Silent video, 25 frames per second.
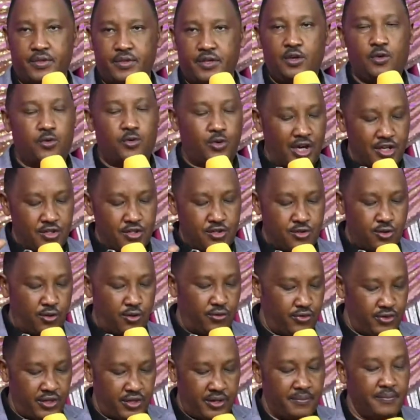He rides
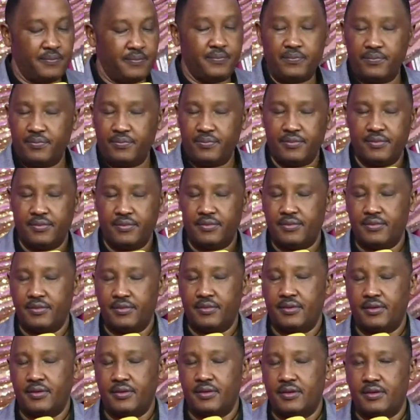on them.
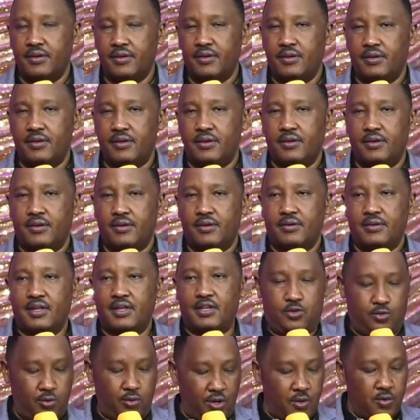
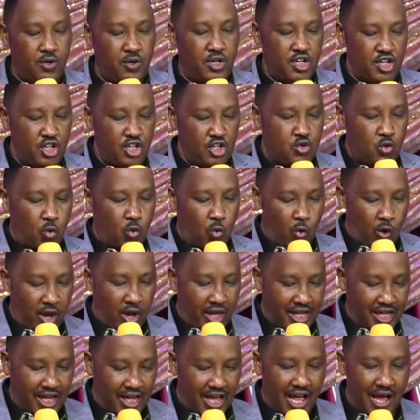That's why we need to
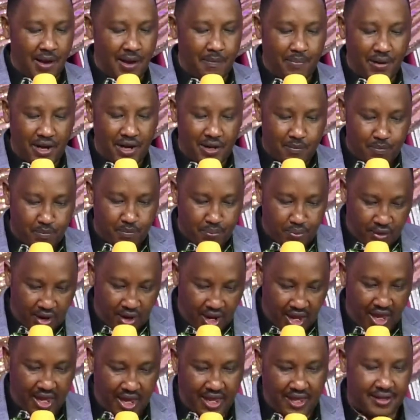wake up and
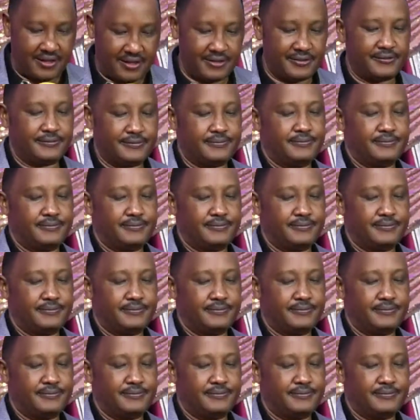pray